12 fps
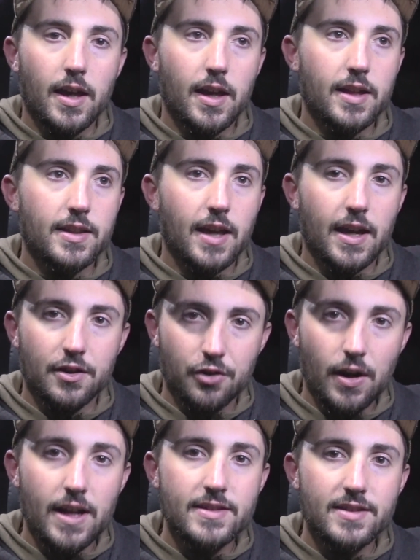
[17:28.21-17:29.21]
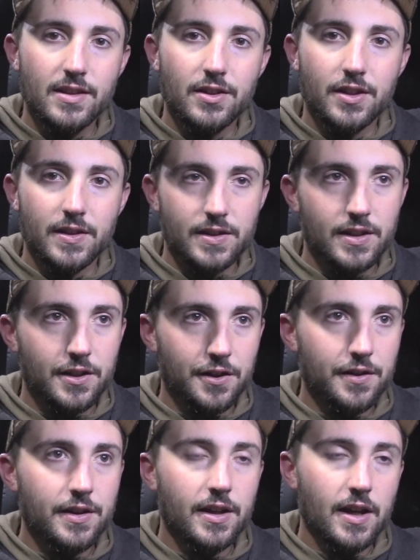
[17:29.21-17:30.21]
and that crazy looking
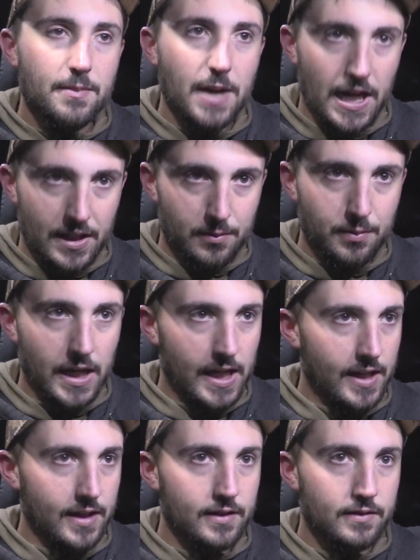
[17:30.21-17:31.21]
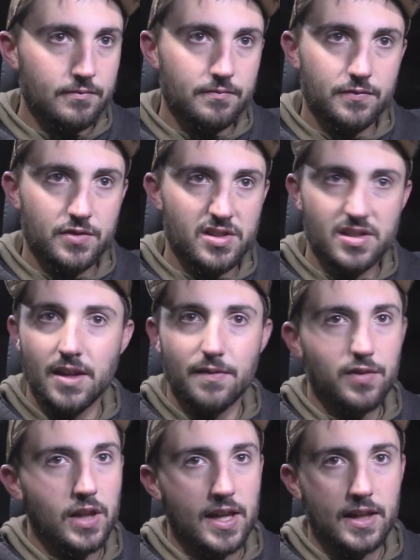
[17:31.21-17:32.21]
deer come out of the bedding,
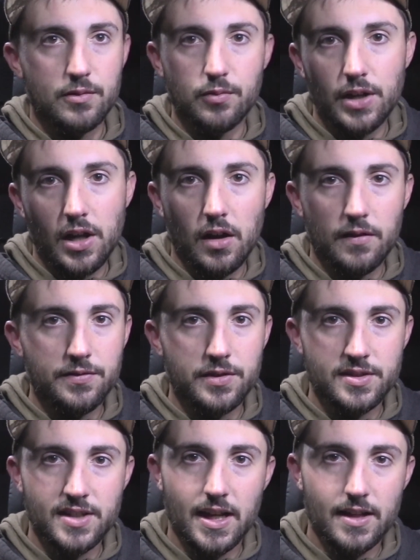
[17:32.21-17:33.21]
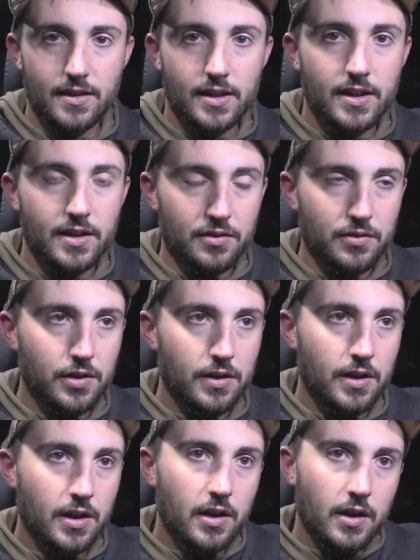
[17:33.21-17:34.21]
stiff-legged, went off the side of the hill.
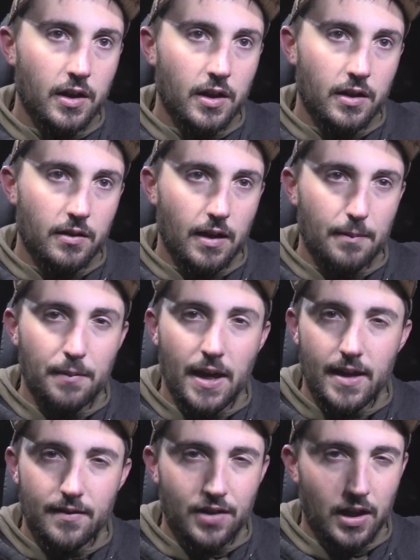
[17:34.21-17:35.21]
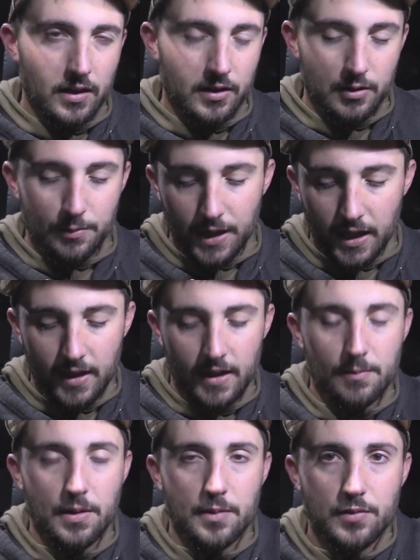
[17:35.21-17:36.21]
I may have got a little bit of
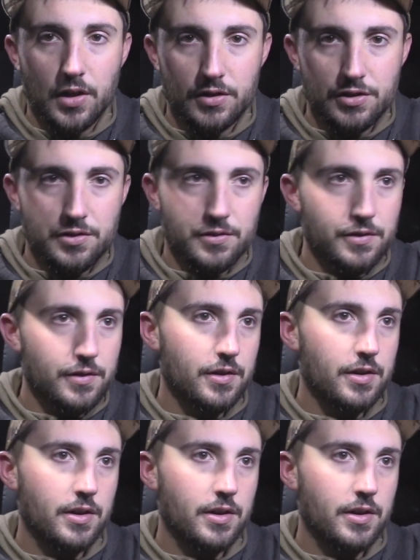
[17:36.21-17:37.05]
him, I'm not sure.